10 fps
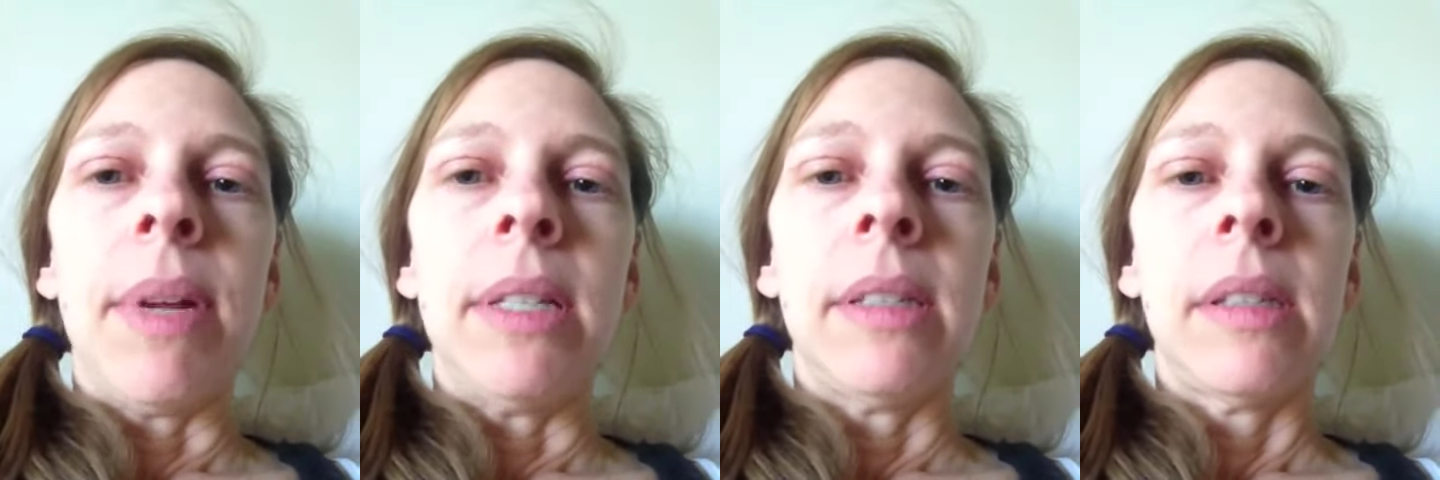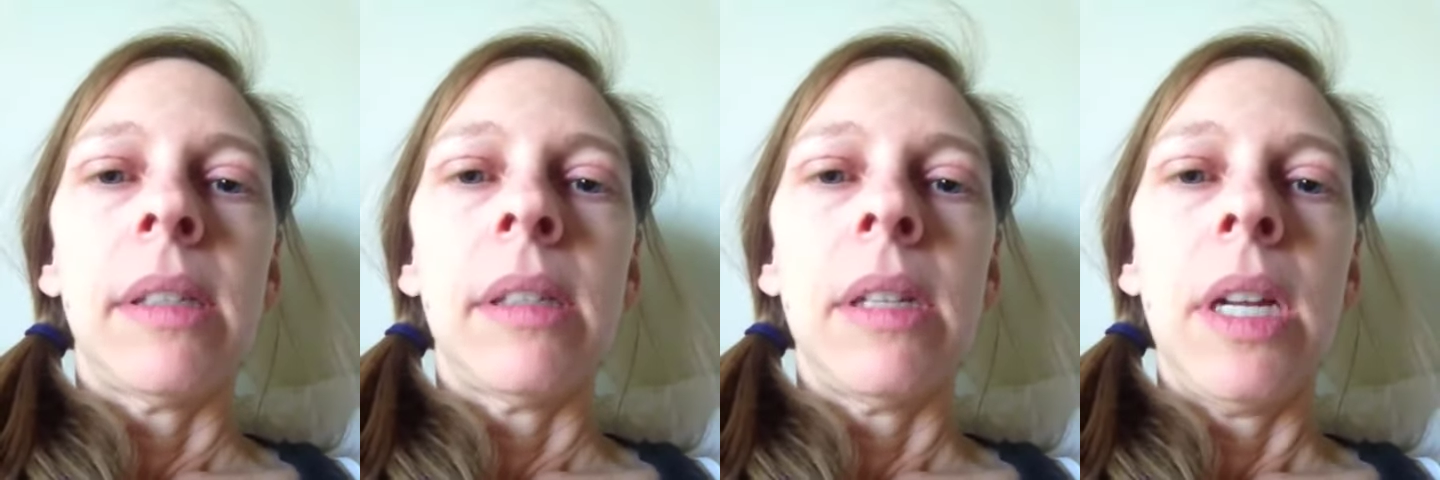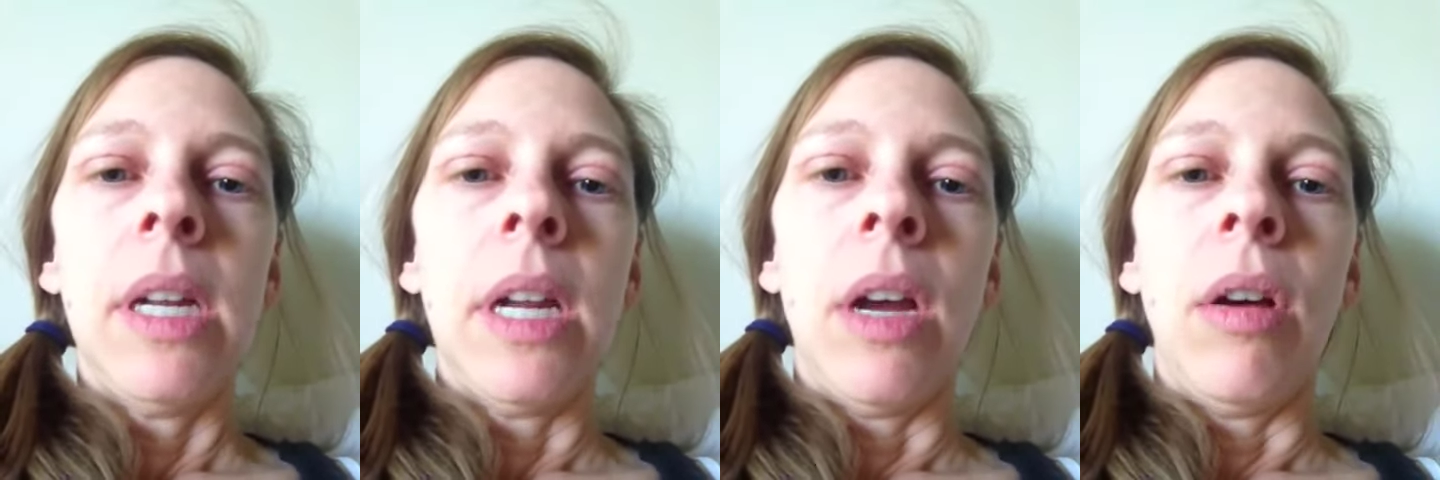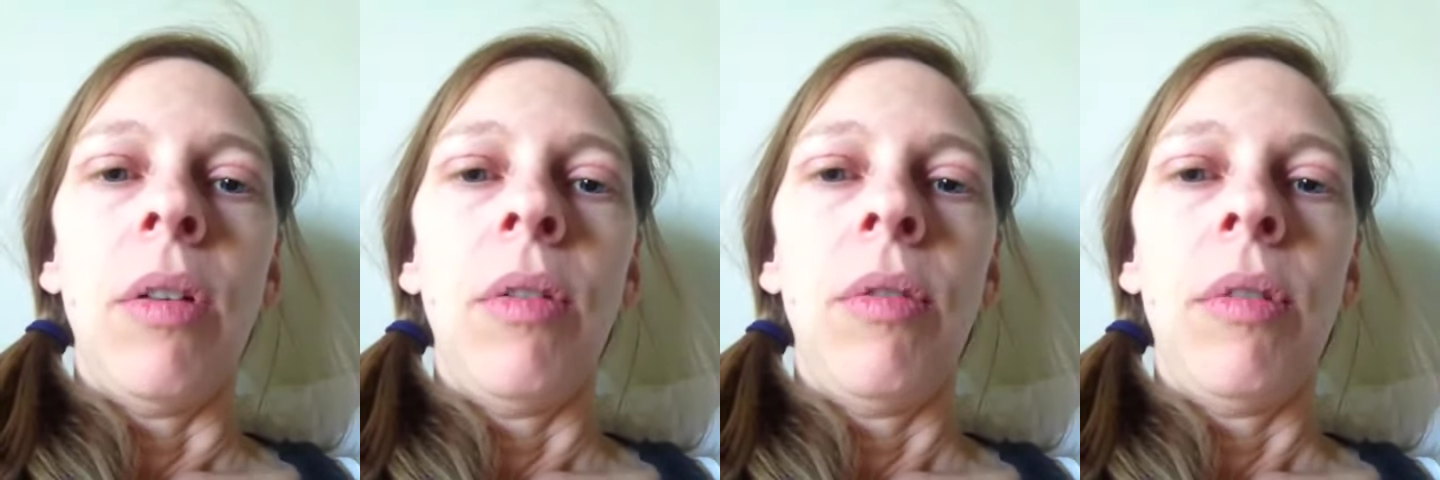It's, you
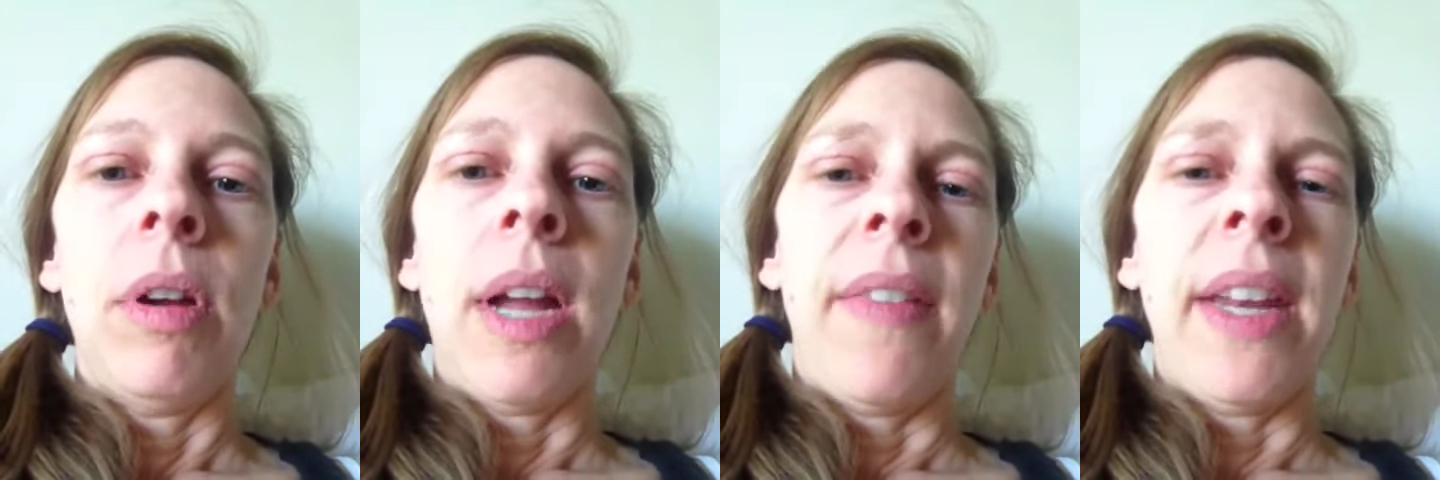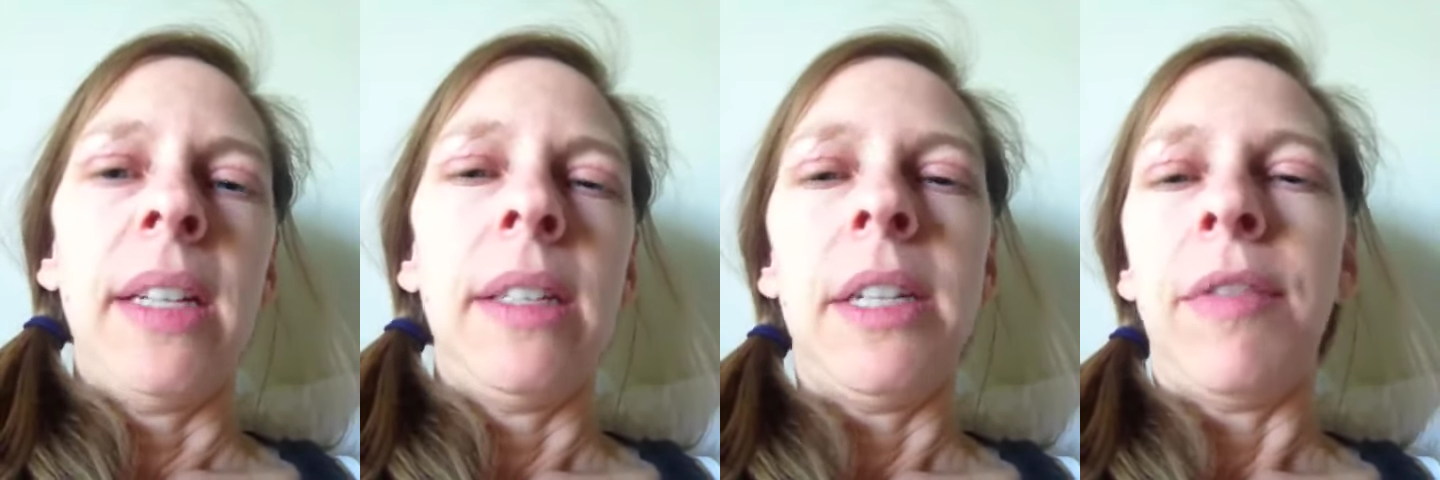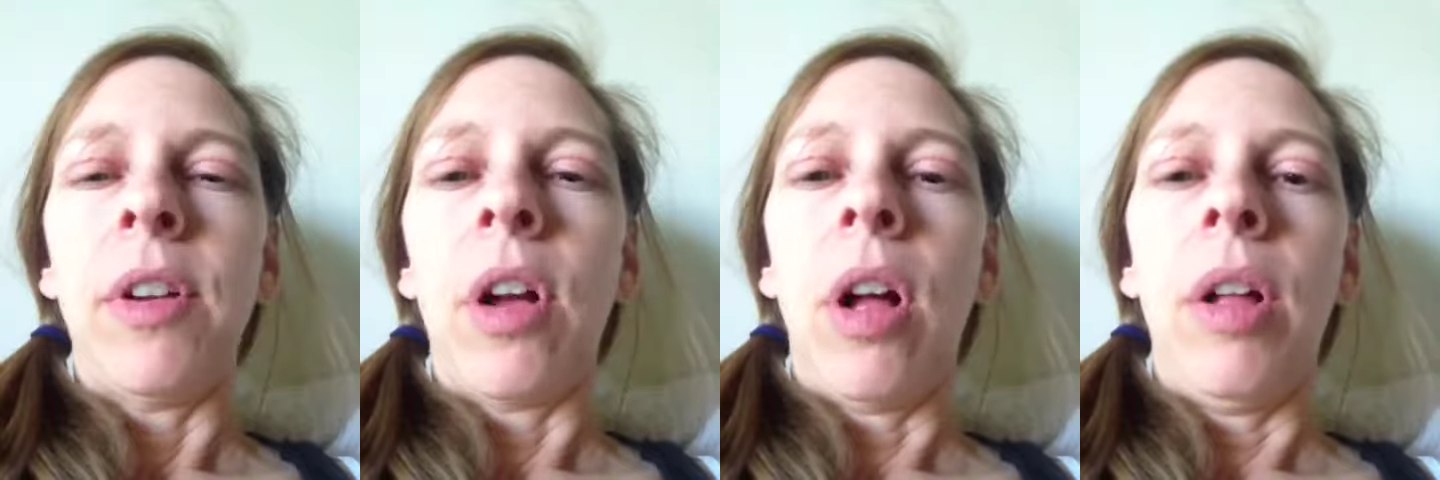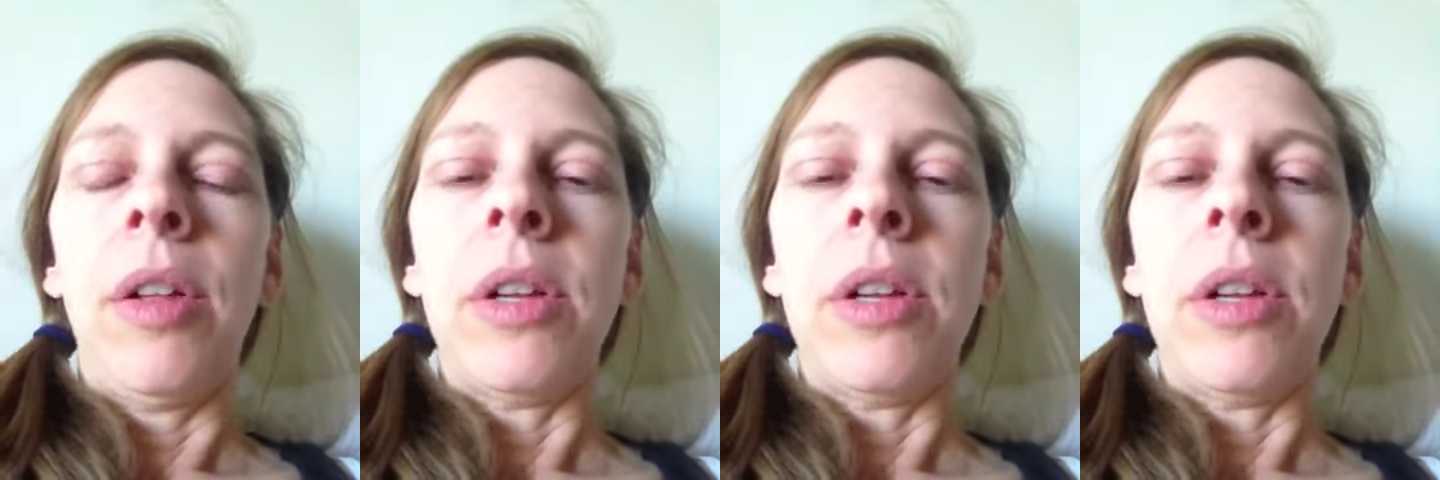know, not that it's difficult,